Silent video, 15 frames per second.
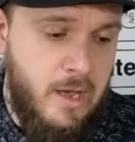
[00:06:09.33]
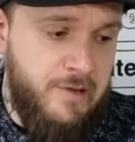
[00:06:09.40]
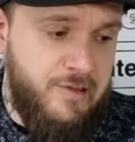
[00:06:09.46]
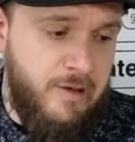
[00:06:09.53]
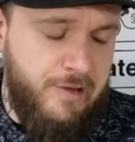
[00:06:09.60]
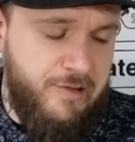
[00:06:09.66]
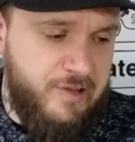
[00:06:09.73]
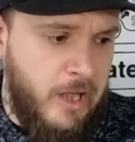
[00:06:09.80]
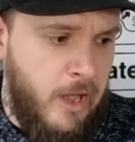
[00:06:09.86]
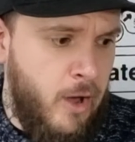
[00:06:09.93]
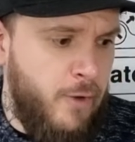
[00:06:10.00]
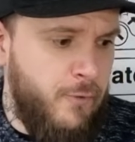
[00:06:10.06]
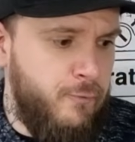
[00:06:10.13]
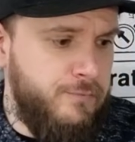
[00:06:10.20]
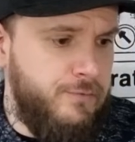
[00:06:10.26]
So let's start
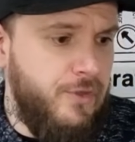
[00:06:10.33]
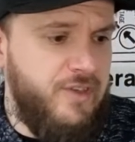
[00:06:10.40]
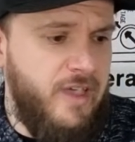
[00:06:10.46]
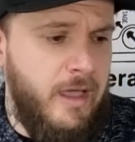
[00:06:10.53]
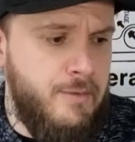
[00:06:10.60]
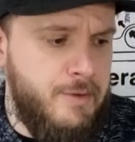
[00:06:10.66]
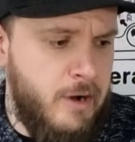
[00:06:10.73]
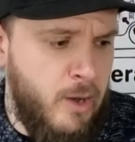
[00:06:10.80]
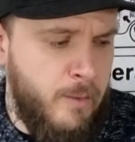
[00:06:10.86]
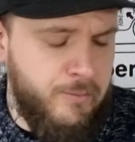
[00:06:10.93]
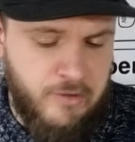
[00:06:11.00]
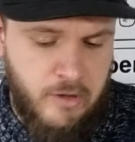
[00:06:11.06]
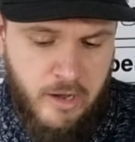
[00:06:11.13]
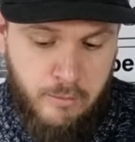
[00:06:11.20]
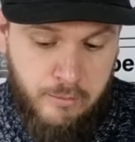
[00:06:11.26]
off with the tone
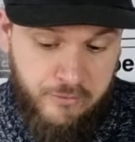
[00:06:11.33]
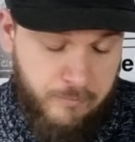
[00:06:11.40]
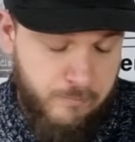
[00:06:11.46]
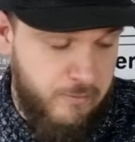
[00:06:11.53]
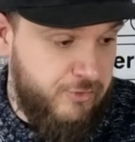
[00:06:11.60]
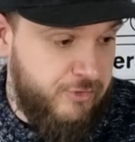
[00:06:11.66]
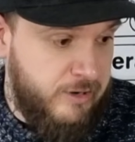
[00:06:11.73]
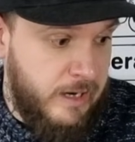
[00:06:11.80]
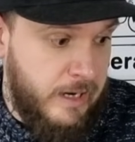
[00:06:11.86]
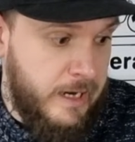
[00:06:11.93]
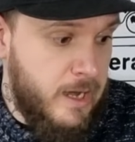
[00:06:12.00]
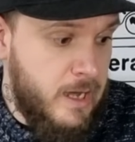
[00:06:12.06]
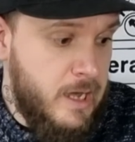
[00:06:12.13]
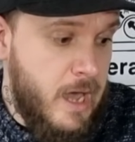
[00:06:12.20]
arms like I was originally.